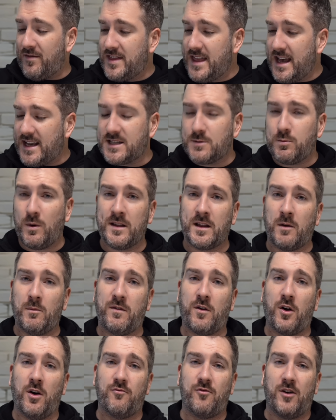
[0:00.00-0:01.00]
this one that
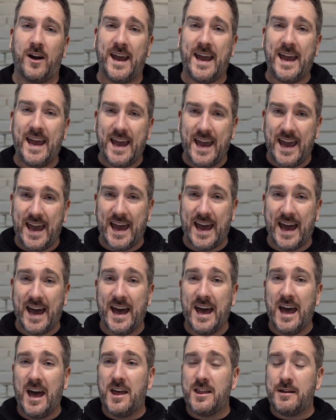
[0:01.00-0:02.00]
we've got right here,
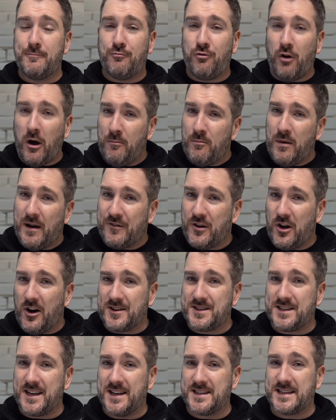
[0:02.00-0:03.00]
the problem I've
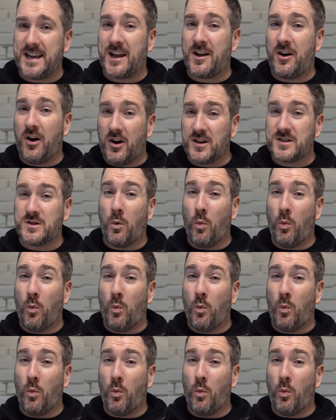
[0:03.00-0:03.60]
got is it costs